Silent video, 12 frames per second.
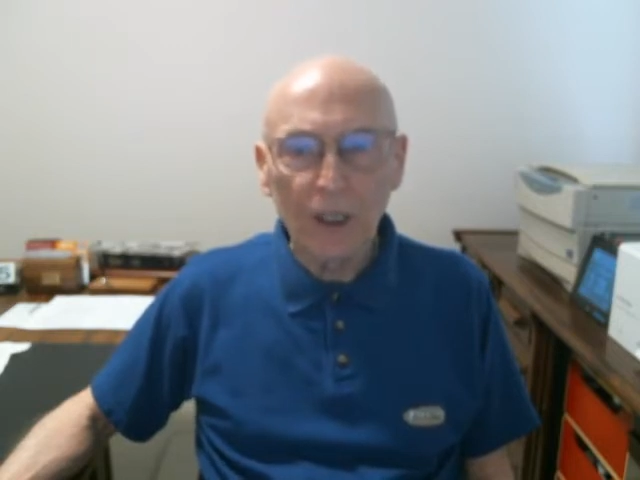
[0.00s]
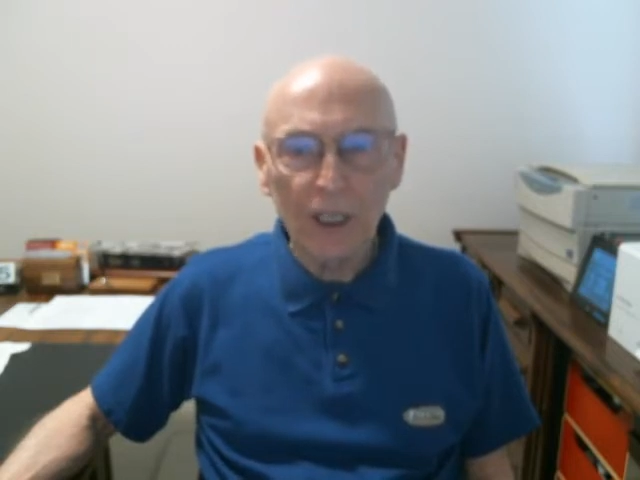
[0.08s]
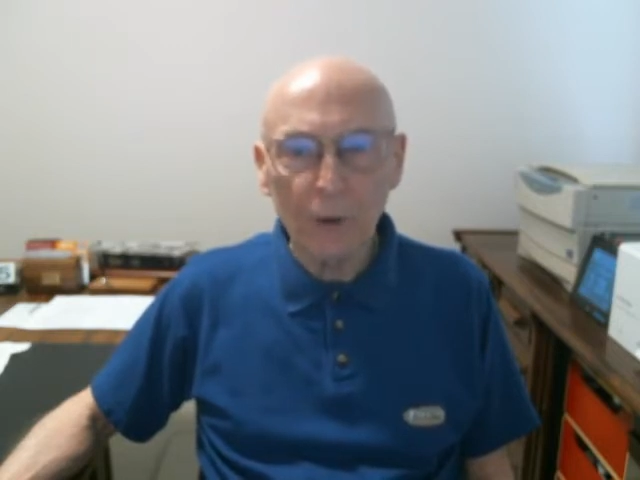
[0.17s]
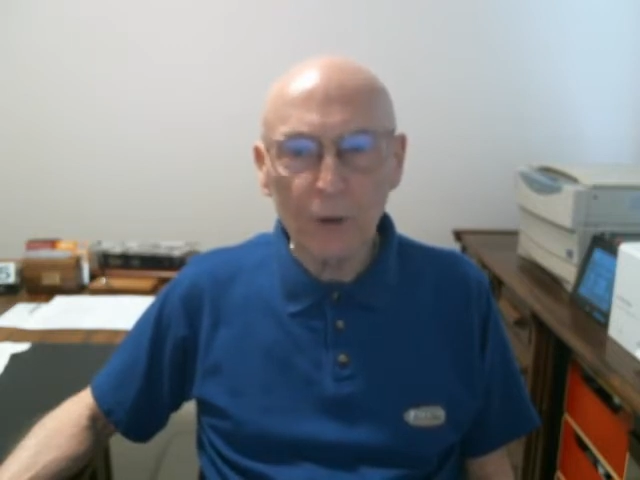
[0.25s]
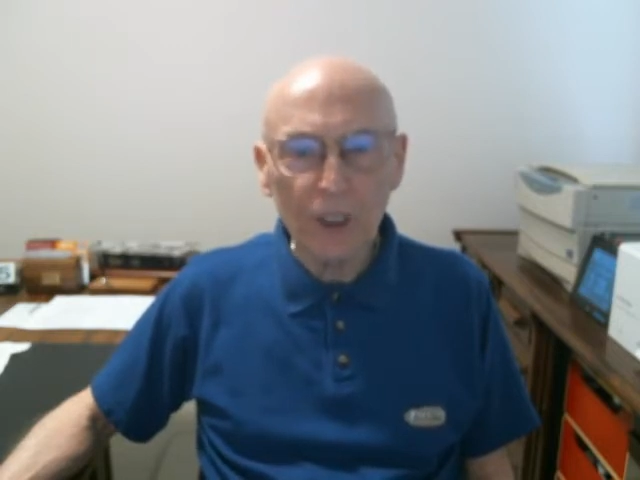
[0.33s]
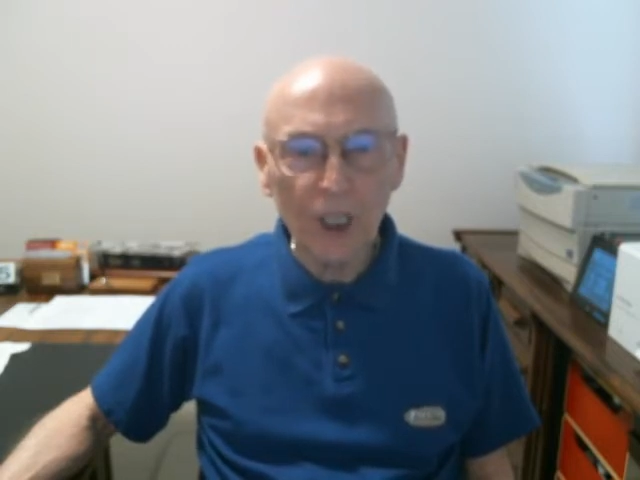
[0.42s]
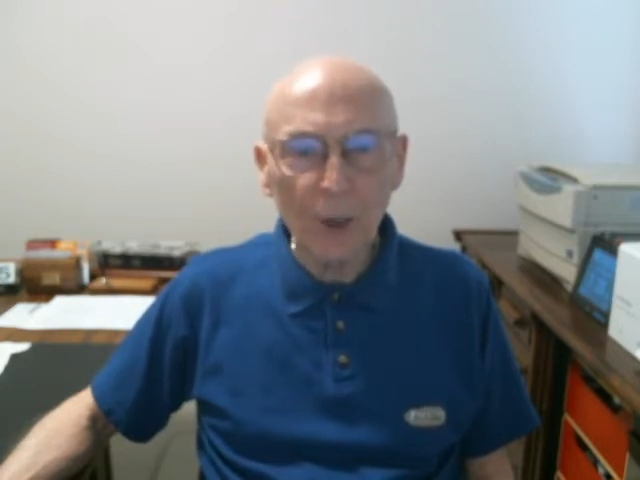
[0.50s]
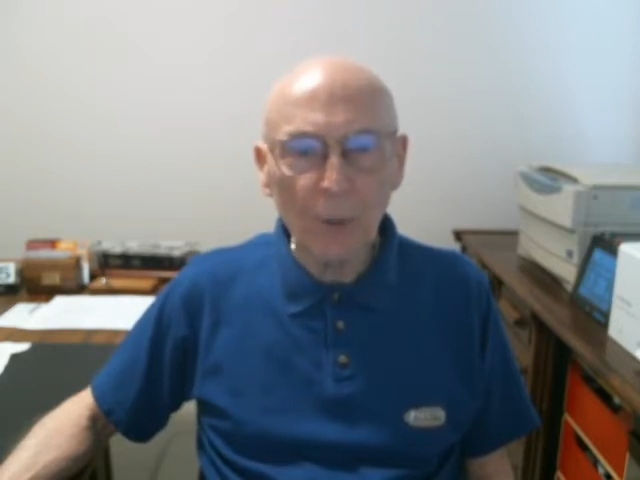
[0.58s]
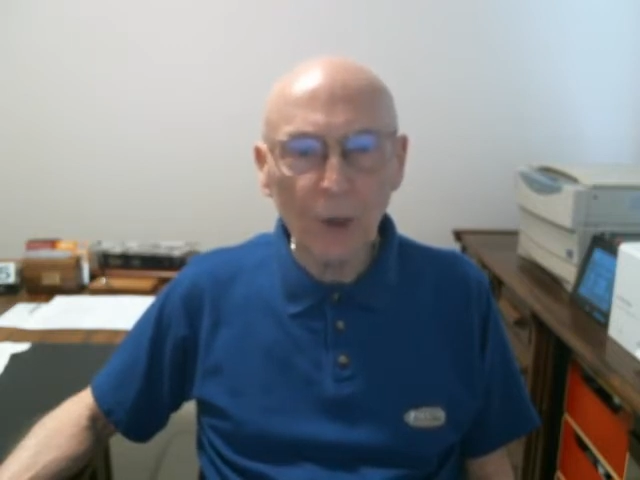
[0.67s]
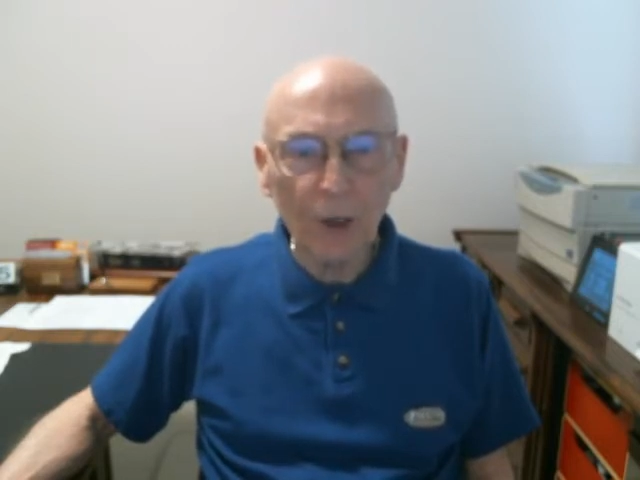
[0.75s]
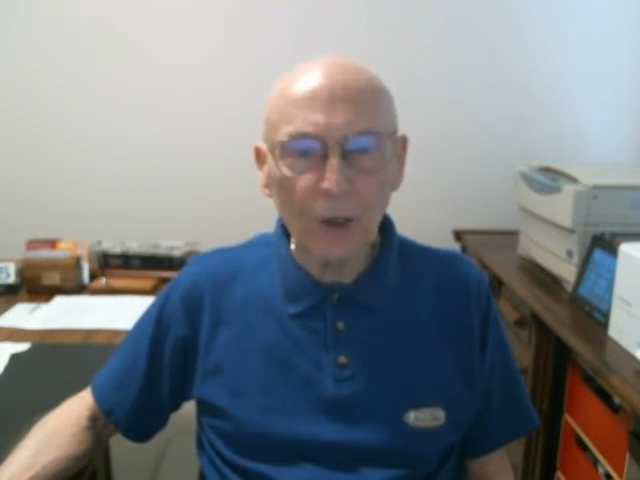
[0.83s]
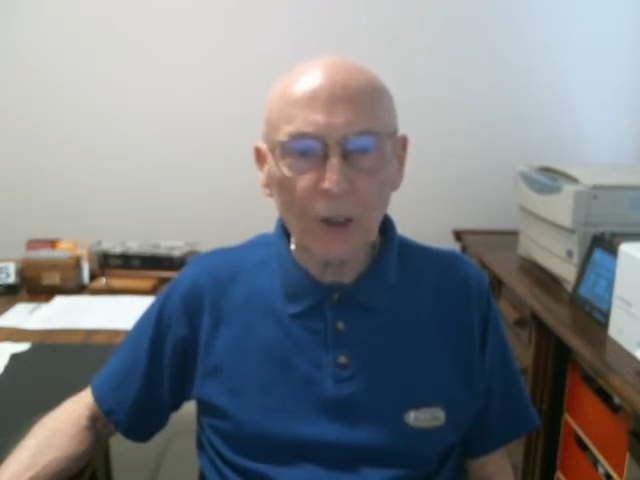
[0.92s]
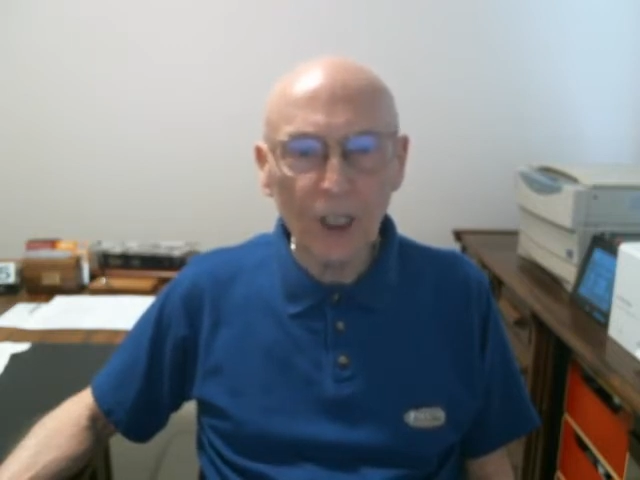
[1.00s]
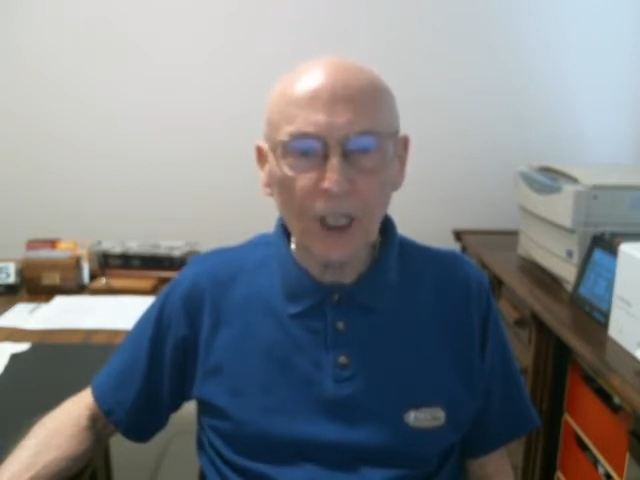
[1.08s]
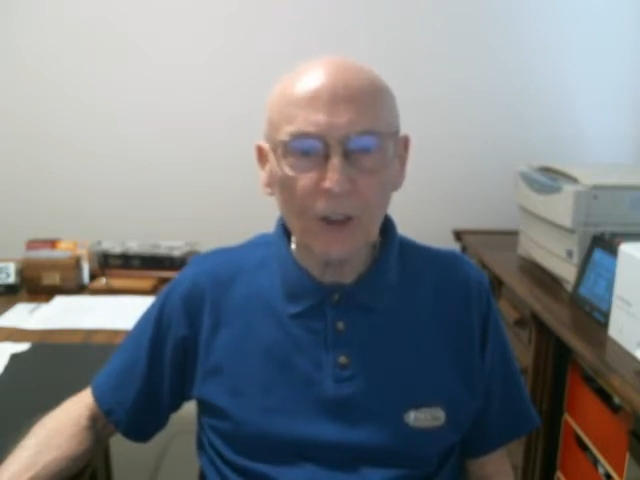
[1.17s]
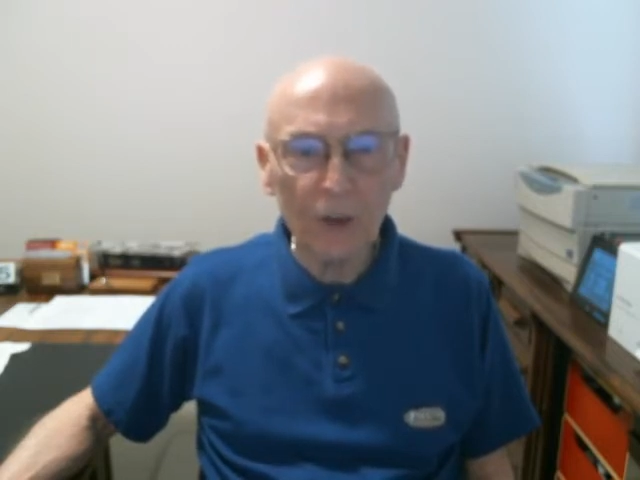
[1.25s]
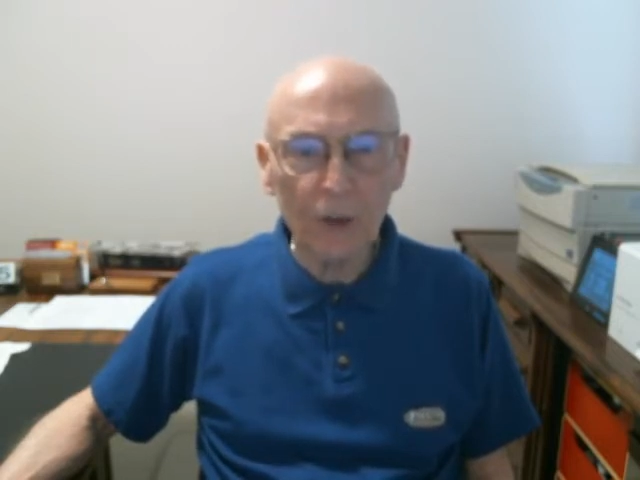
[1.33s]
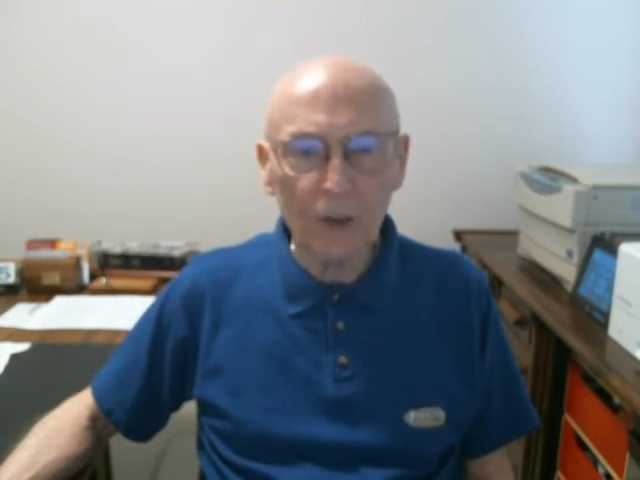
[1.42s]
that was keeping her
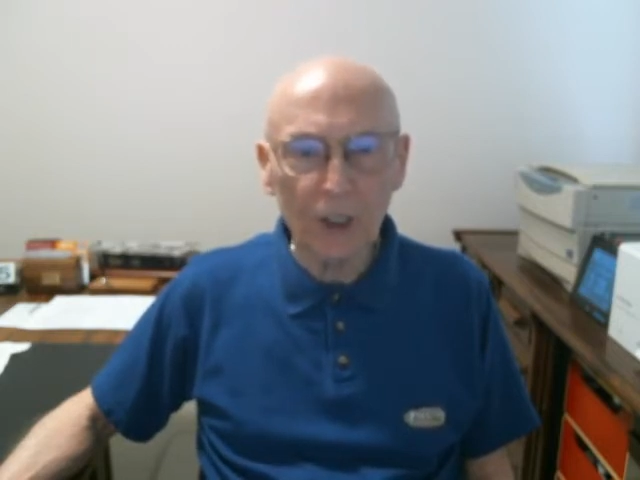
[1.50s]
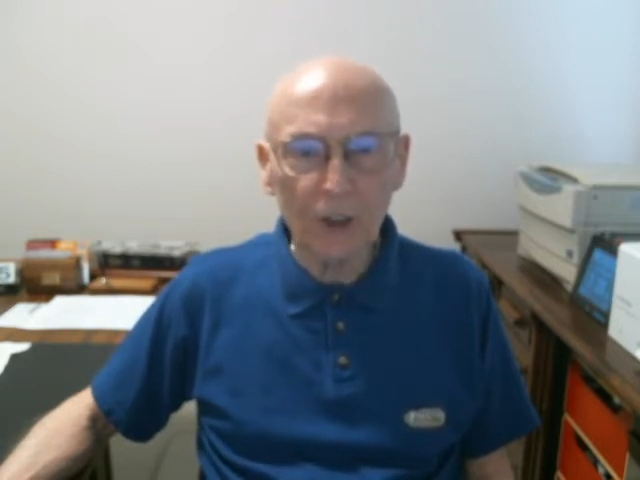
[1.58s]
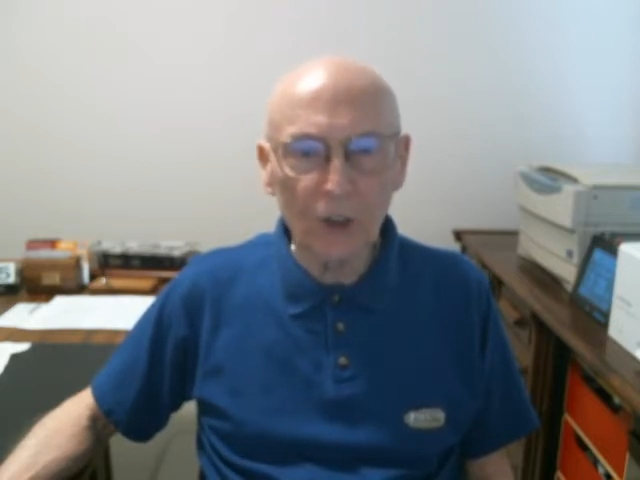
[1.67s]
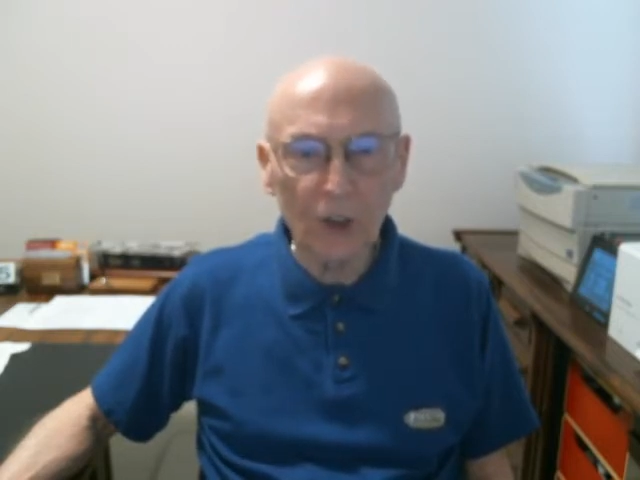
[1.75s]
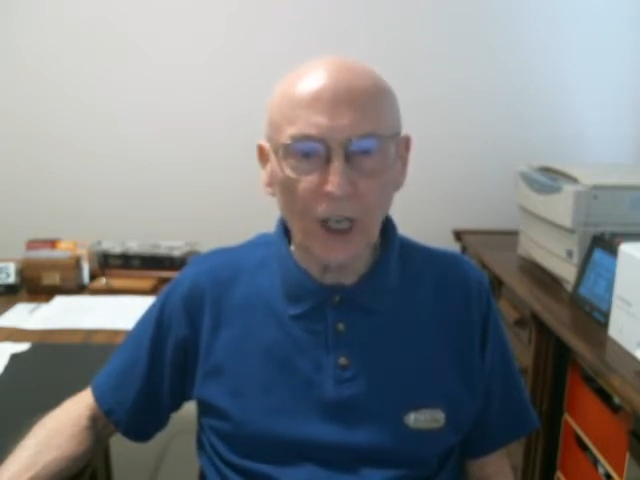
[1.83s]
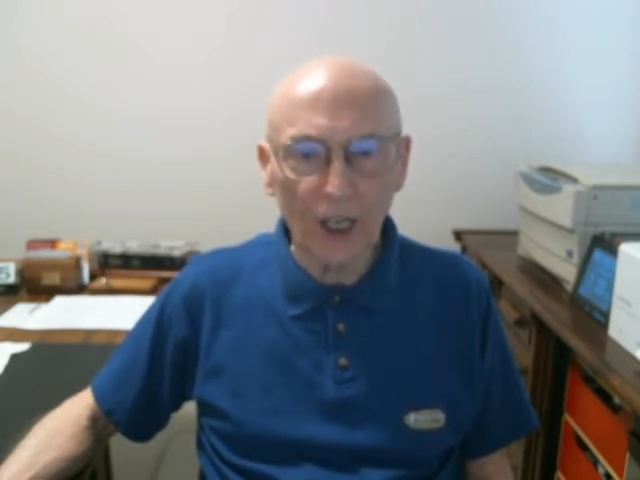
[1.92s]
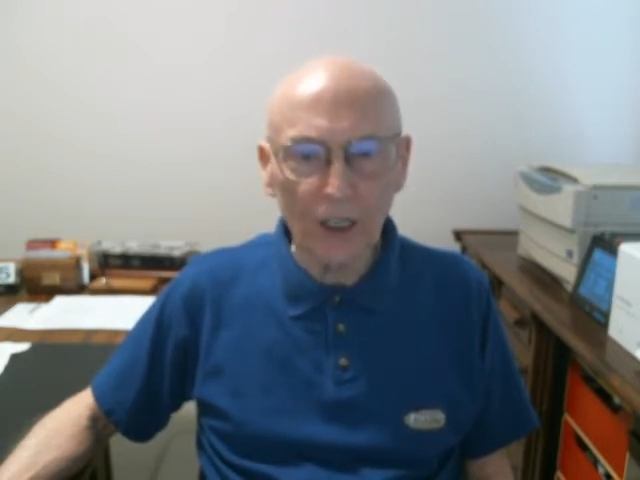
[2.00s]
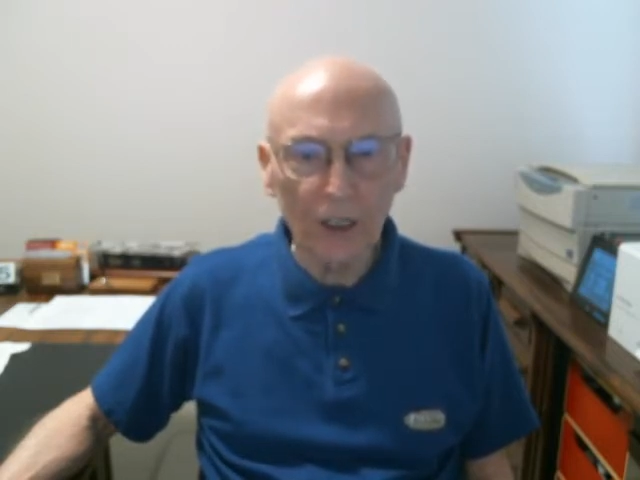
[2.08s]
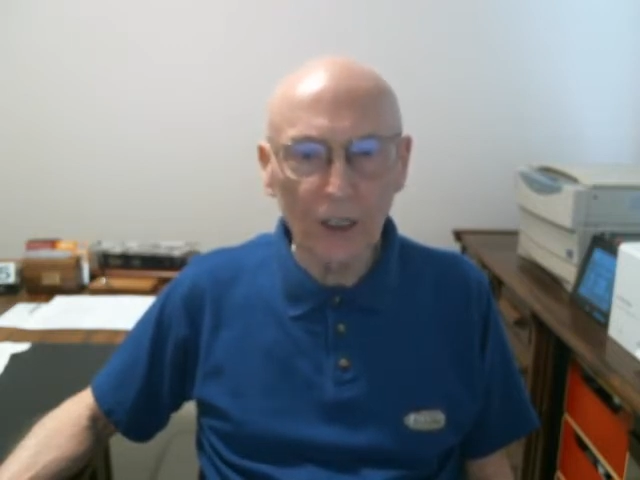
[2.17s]
cancers in check,